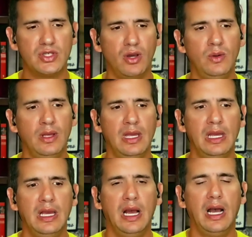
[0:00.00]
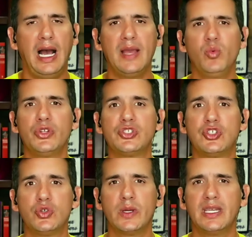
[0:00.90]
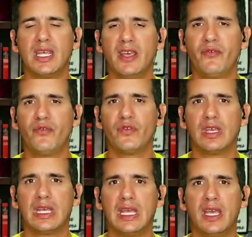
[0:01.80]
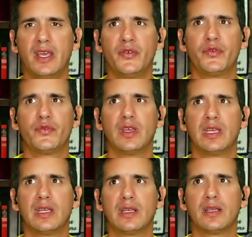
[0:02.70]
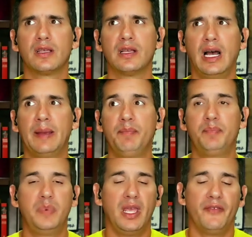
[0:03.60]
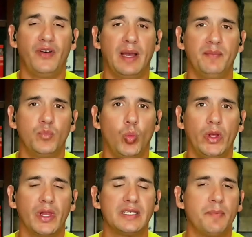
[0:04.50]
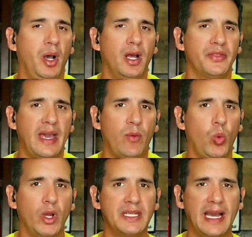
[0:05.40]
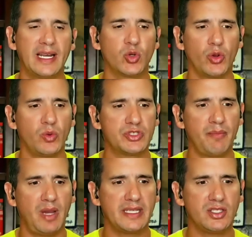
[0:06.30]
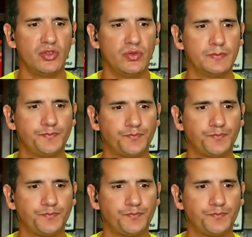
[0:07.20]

So I would do it if I'm willing to punt that one category, which I might do.